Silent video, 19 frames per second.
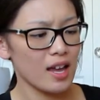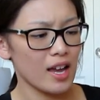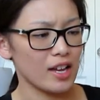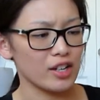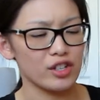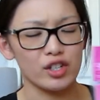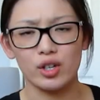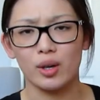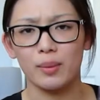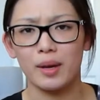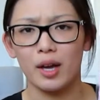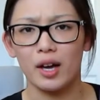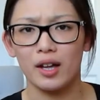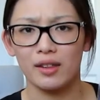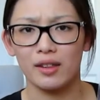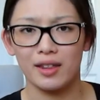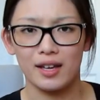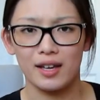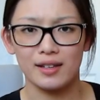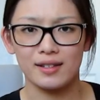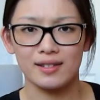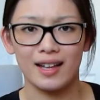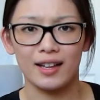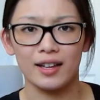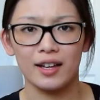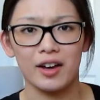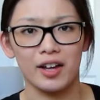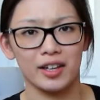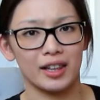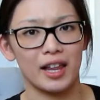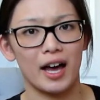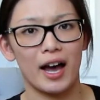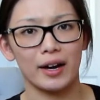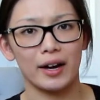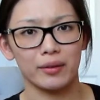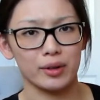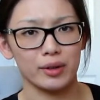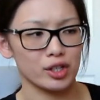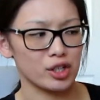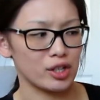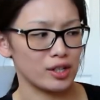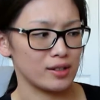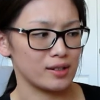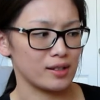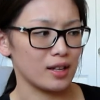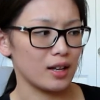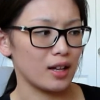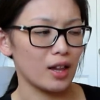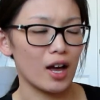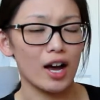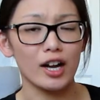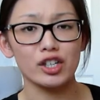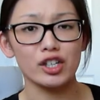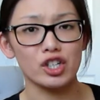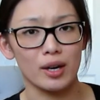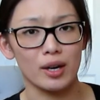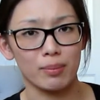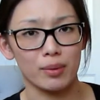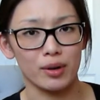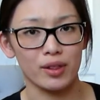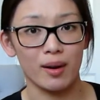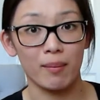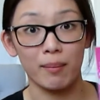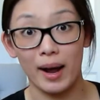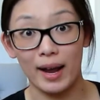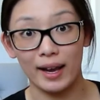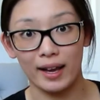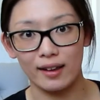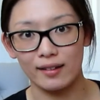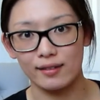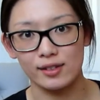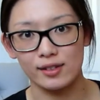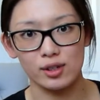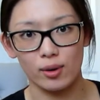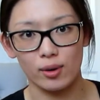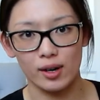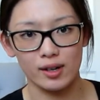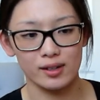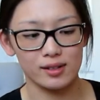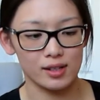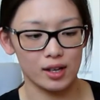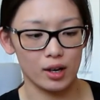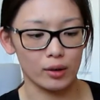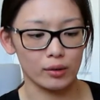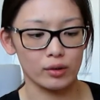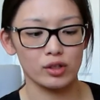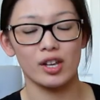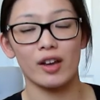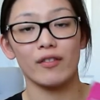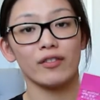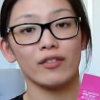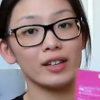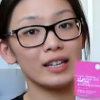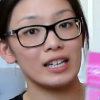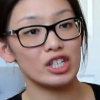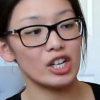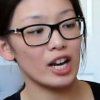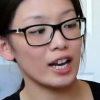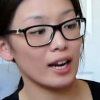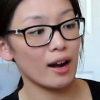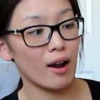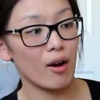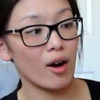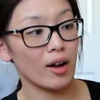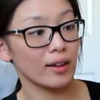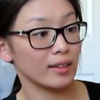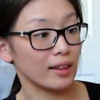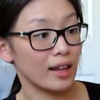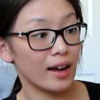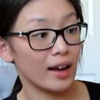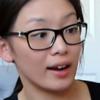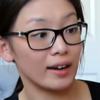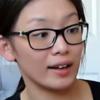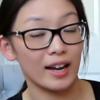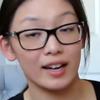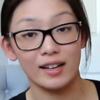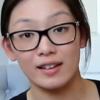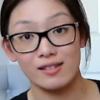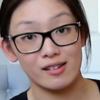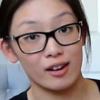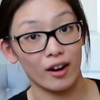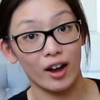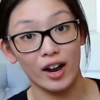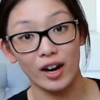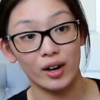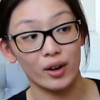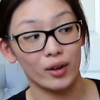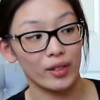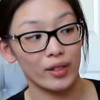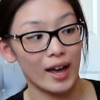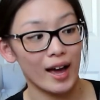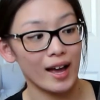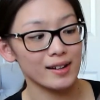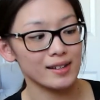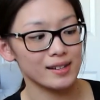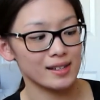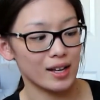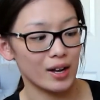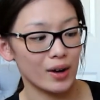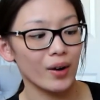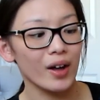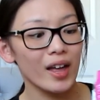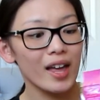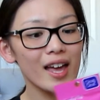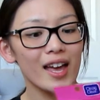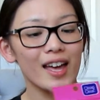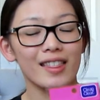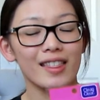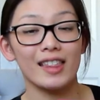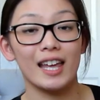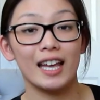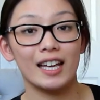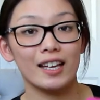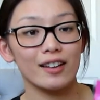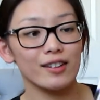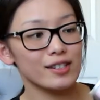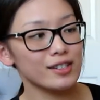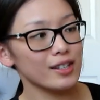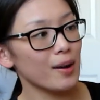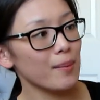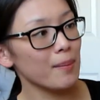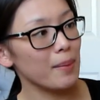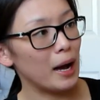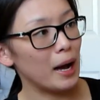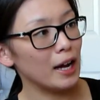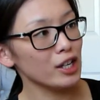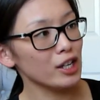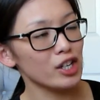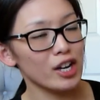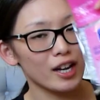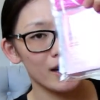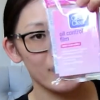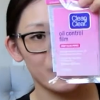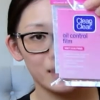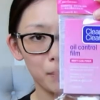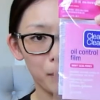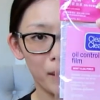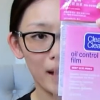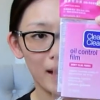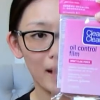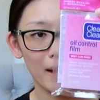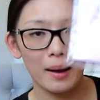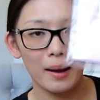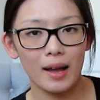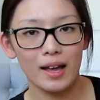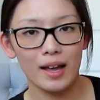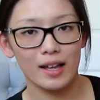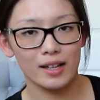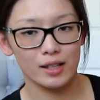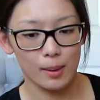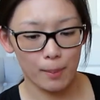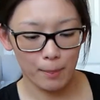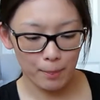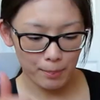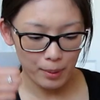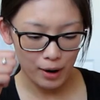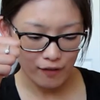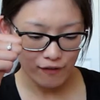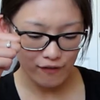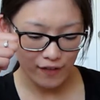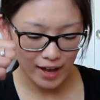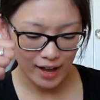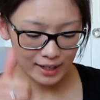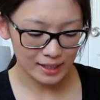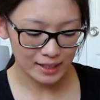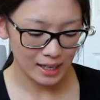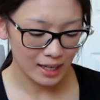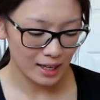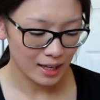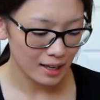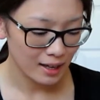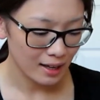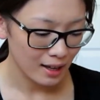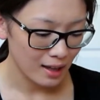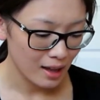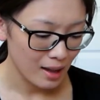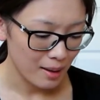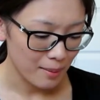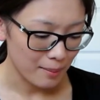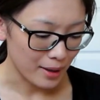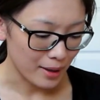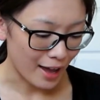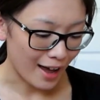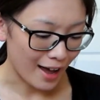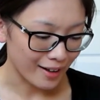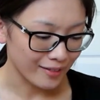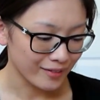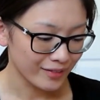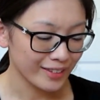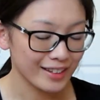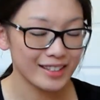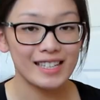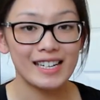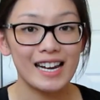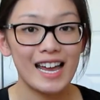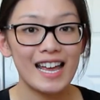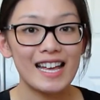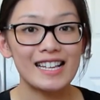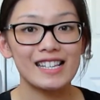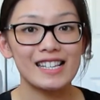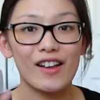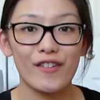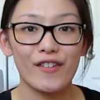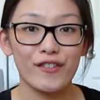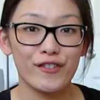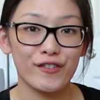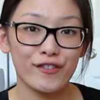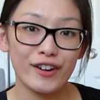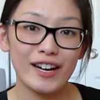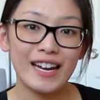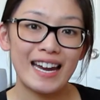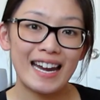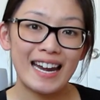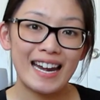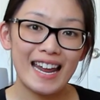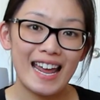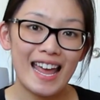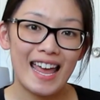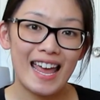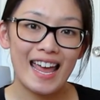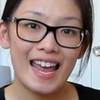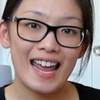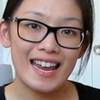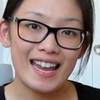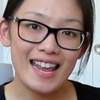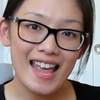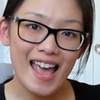And she told me they sell it online, which is a lot cheaper than buying it in store. So definitely check it out online. I did not know that. So thank you so much. And it's pink. It's perfect. But yeah, today is a free day!